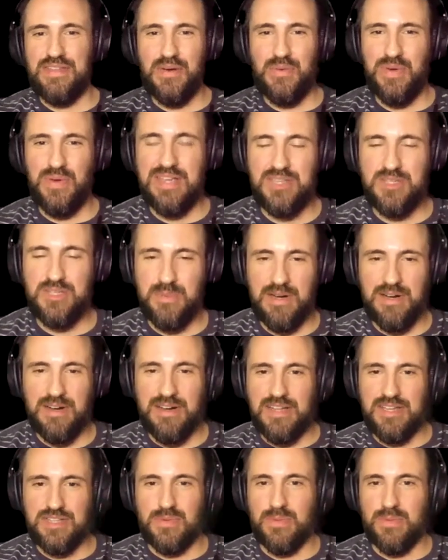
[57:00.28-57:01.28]
we
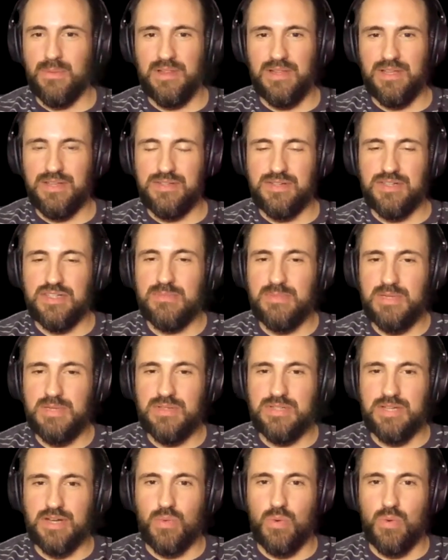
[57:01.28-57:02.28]
experience when we listen to
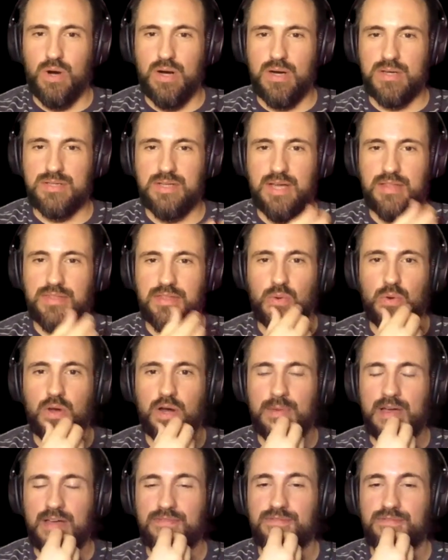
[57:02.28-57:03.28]
music works. I think one of
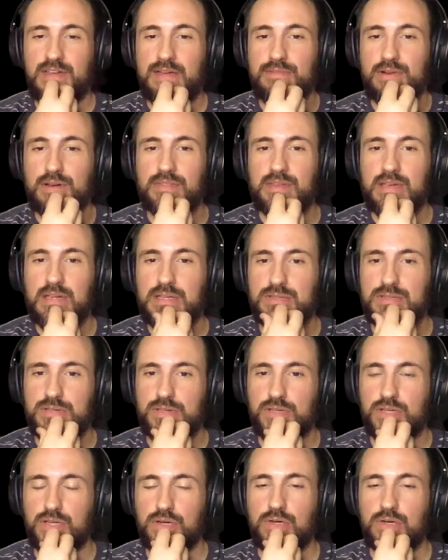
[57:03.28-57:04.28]
my favorite things to
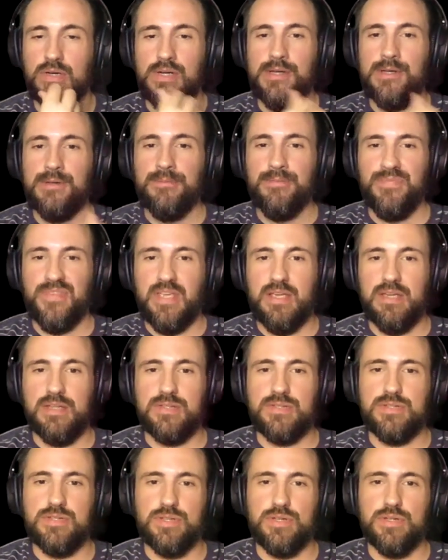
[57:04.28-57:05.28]
do
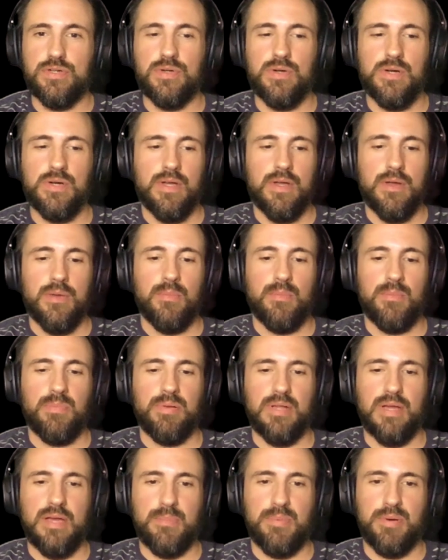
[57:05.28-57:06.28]
is to
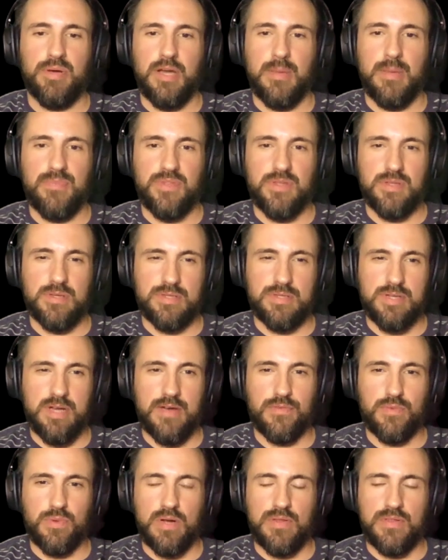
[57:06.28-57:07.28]
put up the
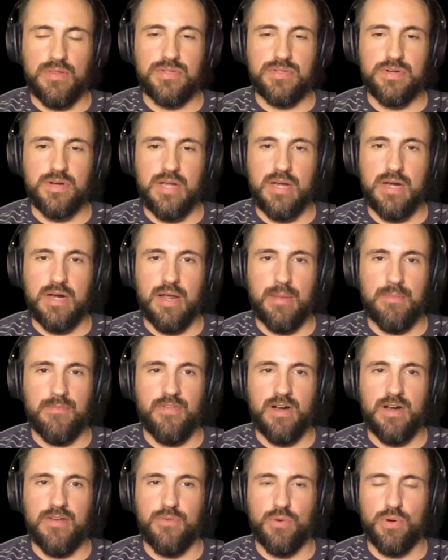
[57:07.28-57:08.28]
software on the screen, and I'm
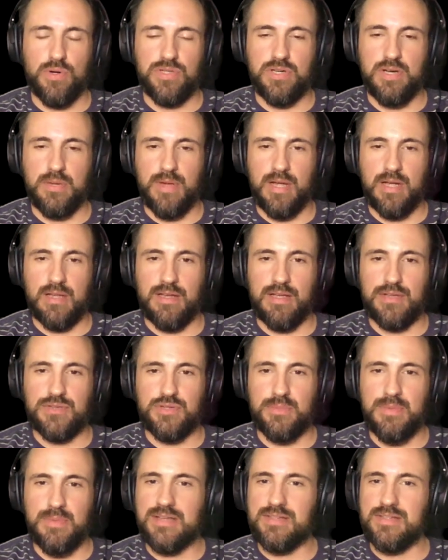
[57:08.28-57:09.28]
very fortunate. My
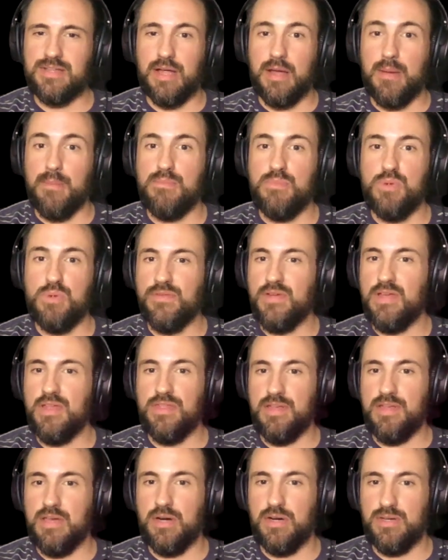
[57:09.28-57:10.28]
classroom has like a movie
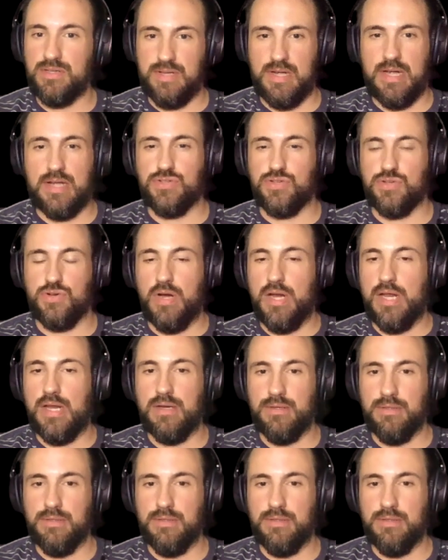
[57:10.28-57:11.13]
theater size screen,